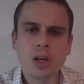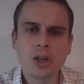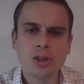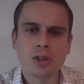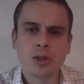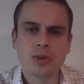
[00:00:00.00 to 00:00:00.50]

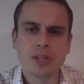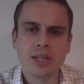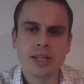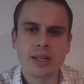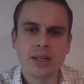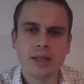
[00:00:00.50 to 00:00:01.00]
So you'll
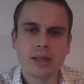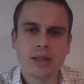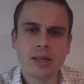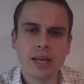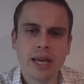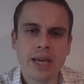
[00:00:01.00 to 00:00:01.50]
see,
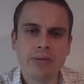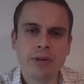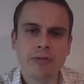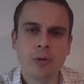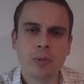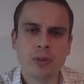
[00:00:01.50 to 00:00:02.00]
even
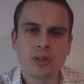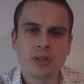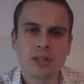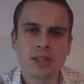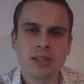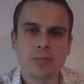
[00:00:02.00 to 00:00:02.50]
if your
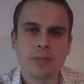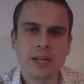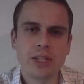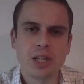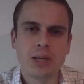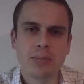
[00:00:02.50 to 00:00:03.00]
business is
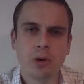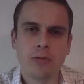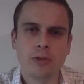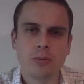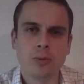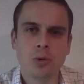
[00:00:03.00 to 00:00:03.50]
immediately
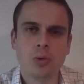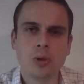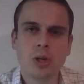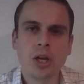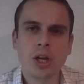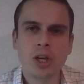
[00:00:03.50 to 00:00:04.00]
profitable,
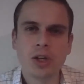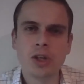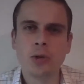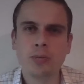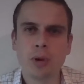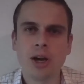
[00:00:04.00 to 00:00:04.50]

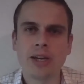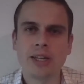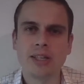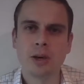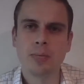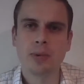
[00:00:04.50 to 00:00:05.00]
you might
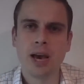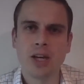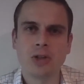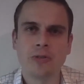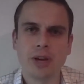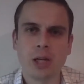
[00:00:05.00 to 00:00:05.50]
need some
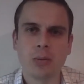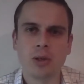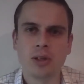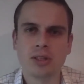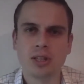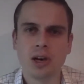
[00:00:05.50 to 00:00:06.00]
cash available at
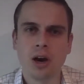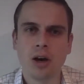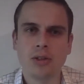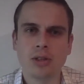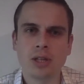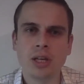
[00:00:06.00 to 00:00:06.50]
the
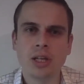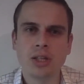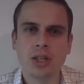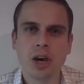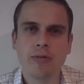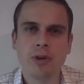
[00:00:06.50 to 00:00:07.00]
start
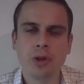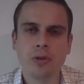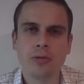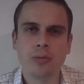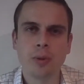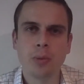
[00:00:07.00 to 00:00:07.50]
to cover you
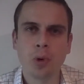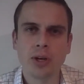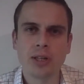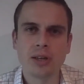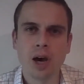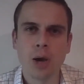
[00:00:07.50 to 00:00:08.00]
from the point
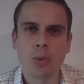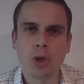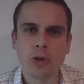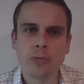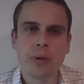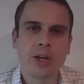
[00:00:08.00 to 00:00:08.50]
in time where
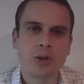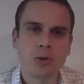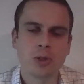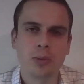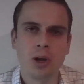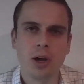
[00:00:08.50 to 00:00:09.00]
you've paid your
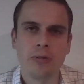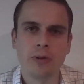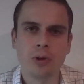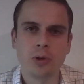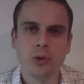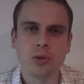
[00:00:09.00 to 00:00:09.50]
supplier for
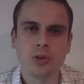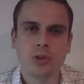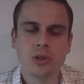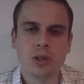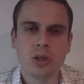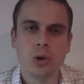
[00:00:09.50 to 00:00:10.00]
goods
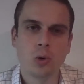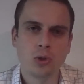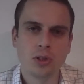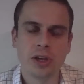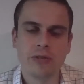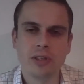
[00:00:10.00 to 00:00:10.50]
or
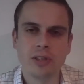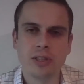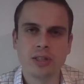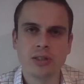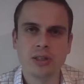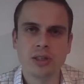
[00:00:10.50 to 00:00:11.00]

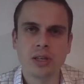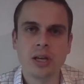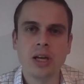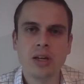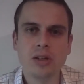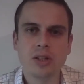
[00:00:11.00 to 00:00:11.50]
services
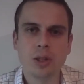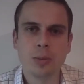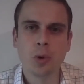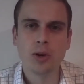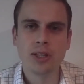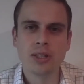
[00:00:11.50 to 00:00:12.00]
to the
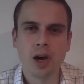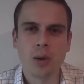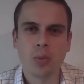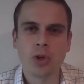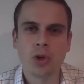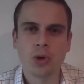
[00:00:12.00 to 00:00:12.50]
point in
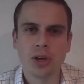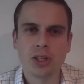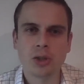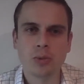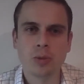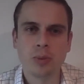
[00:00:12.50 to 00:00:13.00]
time when your
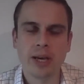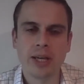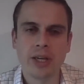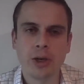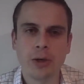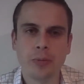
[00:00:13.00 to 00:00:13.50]
customers pay
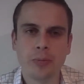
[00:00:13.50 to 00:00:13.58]
you.